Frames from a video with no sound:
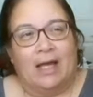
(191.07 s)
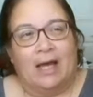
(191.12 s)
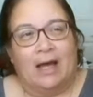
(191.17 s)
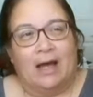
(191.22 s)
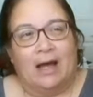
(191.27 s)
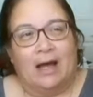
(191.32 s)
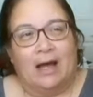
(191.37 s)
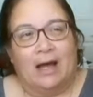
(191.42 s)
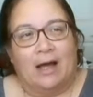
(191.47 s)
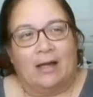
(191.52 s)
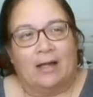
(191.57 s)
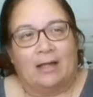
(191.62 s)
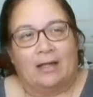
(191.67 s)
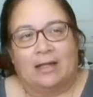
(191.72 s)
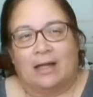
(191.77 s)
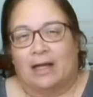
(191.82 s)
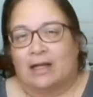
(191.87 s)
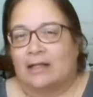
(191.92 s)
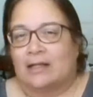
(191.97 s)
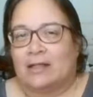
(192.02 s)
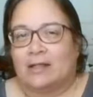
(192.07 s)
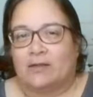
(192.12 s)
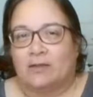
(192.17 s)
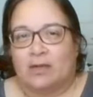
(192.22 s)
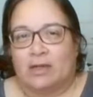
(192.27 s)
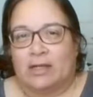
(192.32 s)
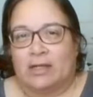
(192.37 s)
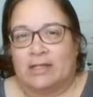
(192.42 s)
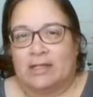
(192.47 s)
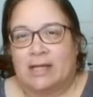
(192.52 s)
I'll give
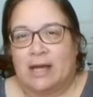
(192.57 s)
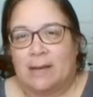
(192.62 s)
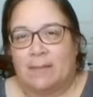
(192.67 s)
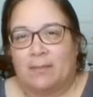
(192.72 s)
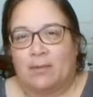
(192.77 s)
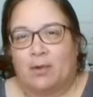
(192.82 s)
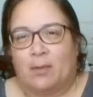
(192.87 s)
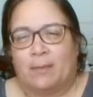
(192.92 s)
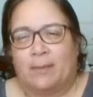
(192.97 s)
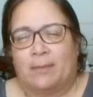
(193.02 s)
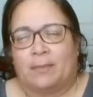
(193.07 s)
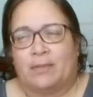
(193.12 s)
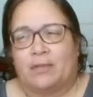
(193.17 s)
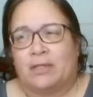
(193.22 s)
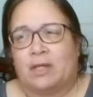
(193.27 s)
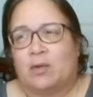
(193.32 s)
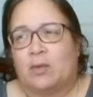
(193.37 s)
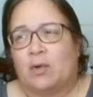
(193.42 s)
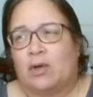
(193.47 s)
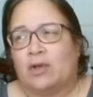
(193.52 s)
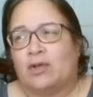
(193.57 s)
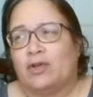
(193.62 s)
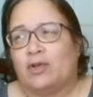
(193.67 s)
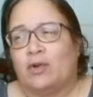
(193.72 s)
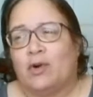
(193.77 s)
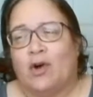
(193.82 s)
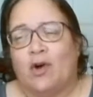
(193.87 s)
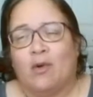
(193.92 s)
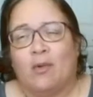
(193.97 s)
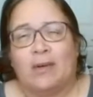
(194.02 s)
you an example. People say, well,
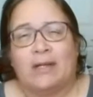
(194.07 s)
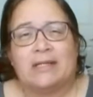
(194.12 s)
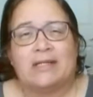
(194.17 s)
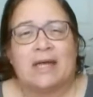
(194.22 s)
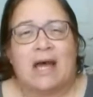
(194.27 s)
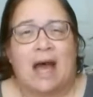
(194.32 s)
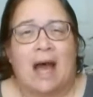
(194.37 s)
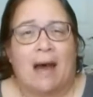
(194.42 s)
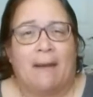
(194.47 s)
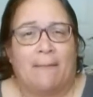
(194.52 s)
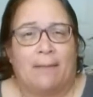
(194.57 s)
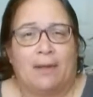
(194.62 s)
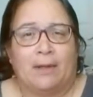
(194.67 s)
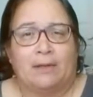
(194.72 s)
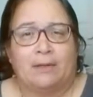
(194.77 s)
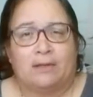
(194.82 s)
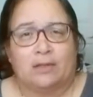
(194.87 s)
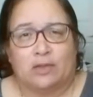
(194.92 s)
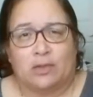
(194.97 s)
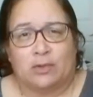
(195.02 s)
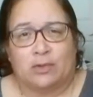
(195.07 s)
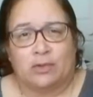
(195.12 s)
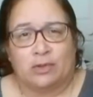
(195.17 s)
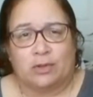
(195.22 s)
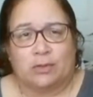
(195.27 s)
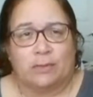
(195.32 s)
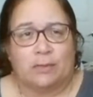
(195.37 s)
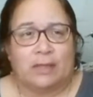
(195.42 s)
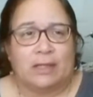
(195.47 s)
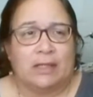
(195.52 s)
you're always happy on
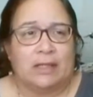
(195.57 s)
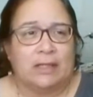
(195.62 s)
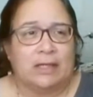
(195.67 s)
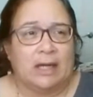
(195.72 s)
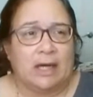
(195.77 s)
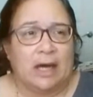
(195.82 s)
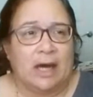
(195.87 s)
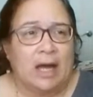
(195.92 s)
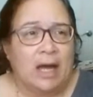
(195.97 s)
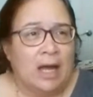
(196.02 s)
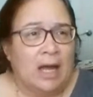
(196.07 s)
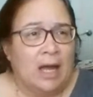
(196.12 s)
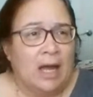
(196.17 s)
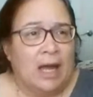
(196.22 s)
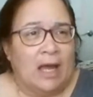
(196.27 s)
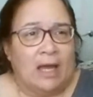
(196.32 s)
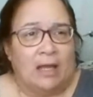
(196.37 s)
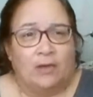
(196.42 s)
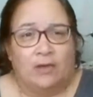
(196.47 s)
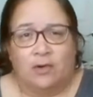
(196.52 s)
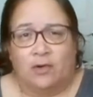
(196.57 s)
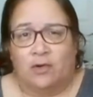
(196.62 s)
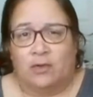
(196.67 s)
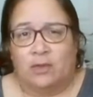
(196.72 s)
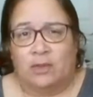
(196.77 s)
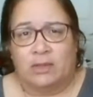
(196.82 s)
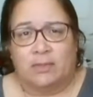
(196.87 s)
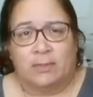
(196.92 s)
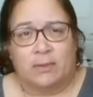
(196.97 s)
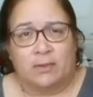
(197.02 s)
social media and you're
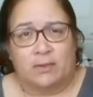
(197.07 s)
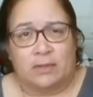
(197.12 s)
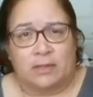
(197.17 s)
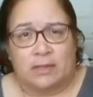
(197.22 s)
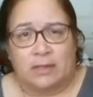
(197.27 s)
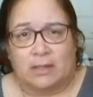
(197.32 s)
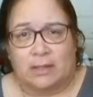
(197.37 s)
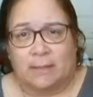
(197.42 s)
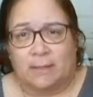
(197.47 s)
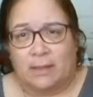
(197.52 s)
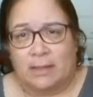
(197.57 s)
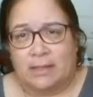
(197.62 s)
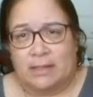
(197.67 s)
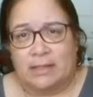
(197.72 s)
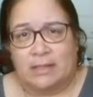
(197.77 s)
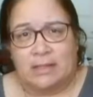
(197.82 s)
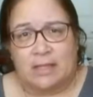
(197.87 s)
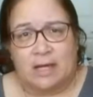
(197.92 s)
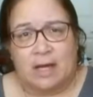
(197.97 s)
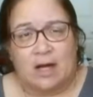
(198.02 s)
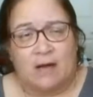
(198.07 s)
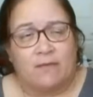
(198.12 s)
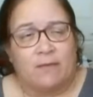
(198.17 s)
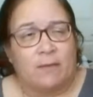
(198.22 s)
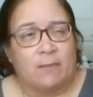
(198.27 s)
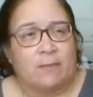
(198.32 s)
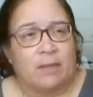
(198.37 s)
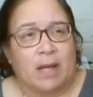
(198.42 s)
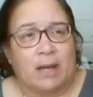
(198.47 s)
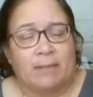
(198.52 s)
always posting the best stuff
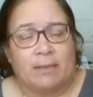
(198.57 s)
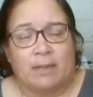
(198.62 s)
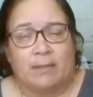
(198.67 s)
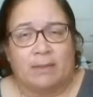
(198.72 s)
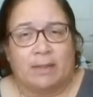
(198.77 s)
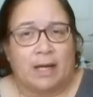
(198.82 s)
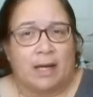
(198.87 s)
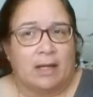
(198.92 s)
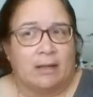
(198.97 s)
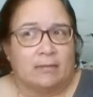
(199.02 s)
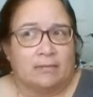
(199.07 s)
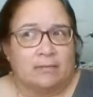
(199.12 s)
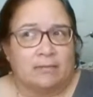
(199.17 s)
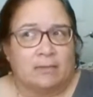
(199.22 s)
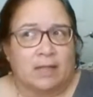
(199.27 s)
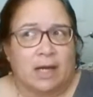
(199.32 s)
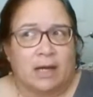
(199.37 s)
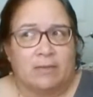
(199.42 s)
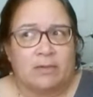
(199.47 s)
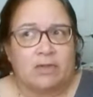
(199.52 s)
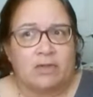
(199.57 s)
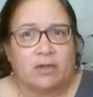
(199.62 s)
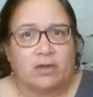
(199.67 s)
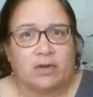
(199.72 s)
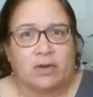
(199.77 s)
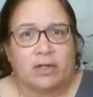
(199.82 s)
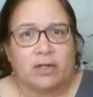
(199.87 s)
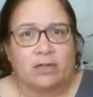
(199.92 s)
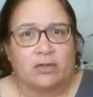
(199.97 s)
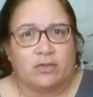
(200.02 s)
and blah, blah, blah. I'm sorry.